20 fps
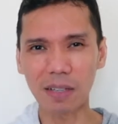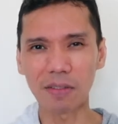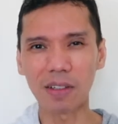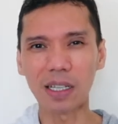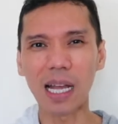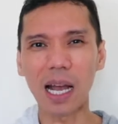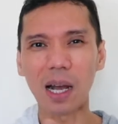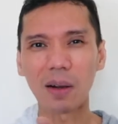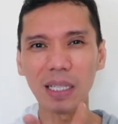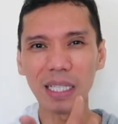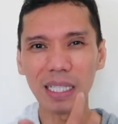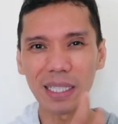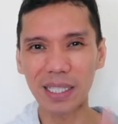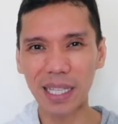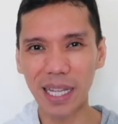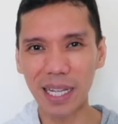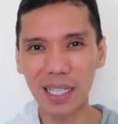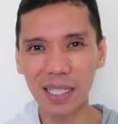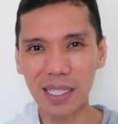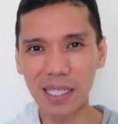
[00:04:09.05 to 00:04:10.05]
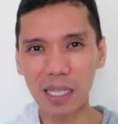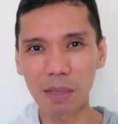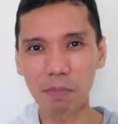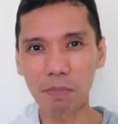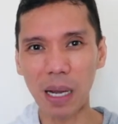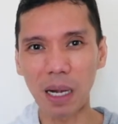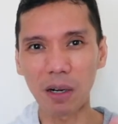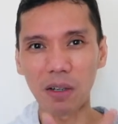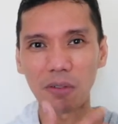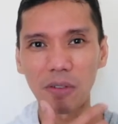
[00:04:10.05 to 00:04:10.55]
even how intense
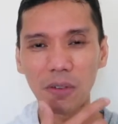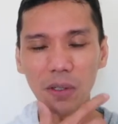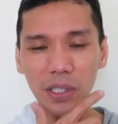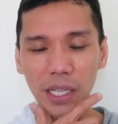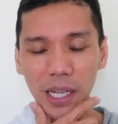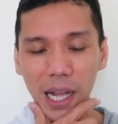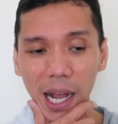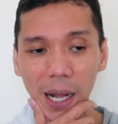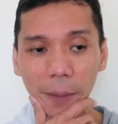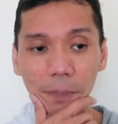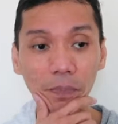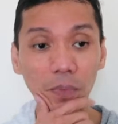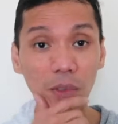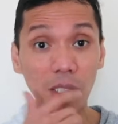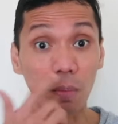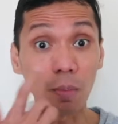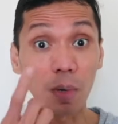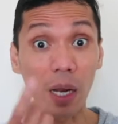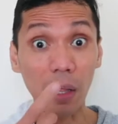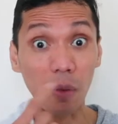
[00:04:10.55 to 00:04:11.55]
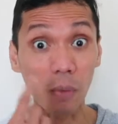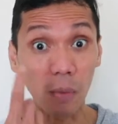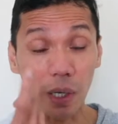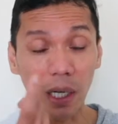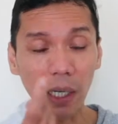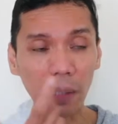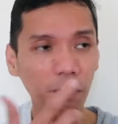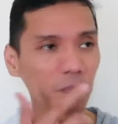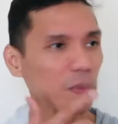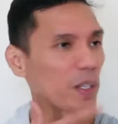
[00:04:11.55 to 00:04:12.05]
and powerful they are, the breath
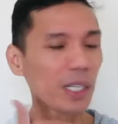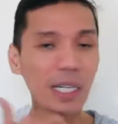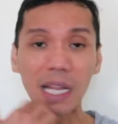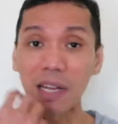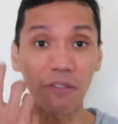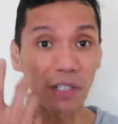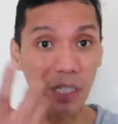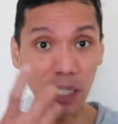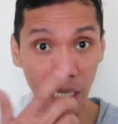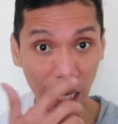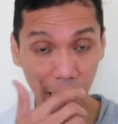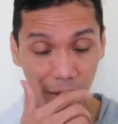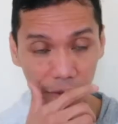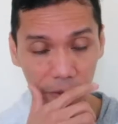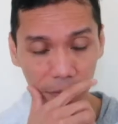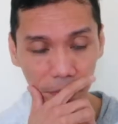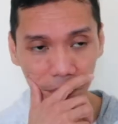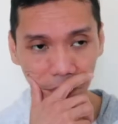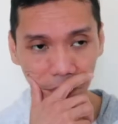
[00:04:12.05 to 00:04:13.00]
work, they're never enough.